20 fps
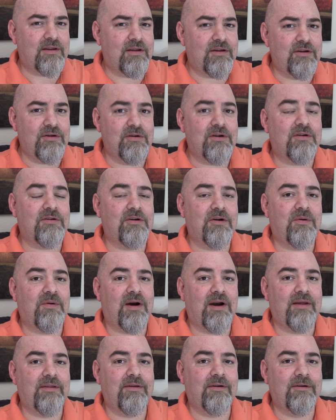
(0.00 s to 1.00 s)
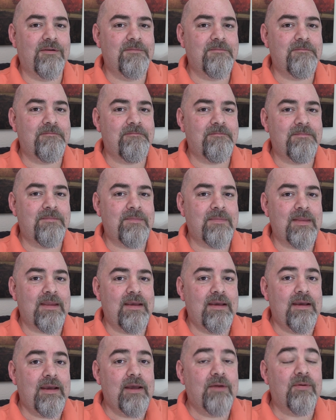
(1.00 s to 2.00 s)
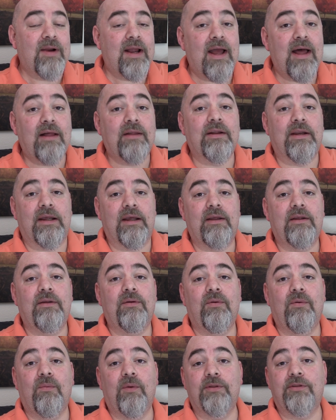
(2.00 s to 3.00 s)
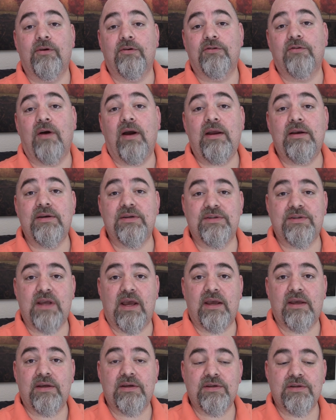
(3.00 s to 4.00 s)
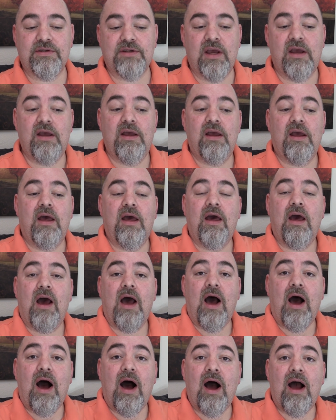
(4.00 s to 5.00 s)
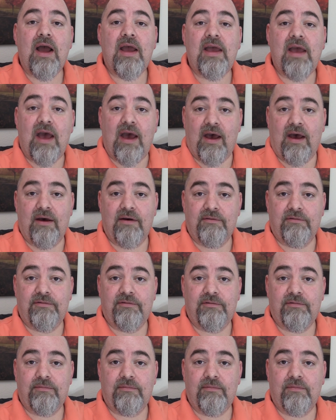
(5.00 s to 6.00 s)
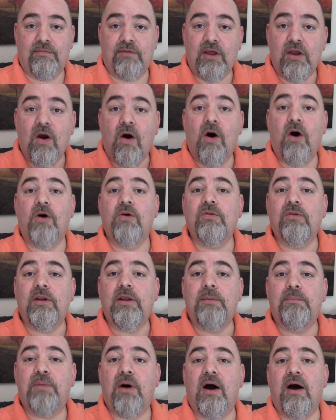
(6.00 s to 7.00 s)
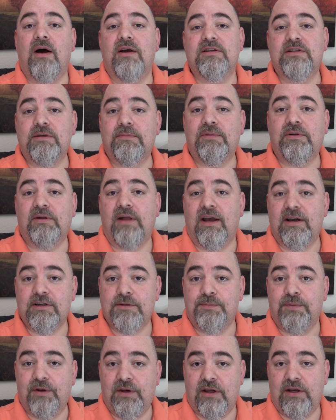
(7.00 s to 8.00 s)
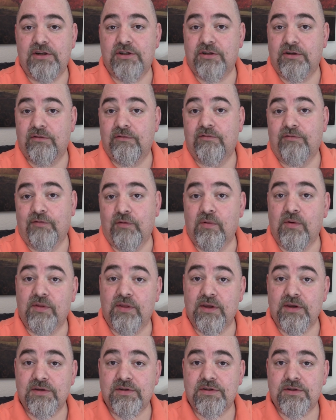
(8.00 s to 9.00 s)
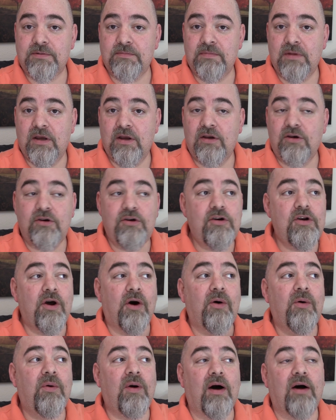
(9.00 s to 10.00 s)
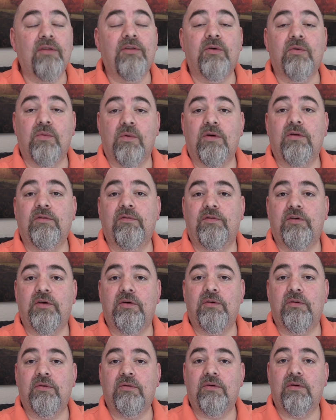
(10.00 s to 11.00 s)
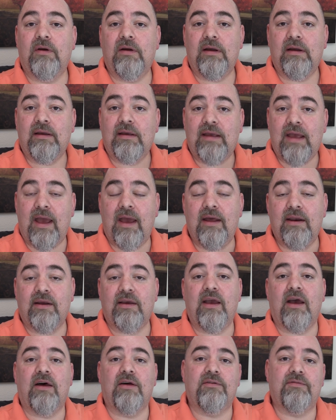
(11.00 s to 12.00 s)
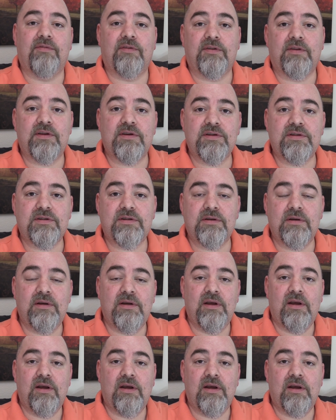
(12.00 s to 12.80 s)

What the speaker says: that you don't know either? In reality, what they're trying to say is, I have the only possible explanation for this. No other worldview can account for this.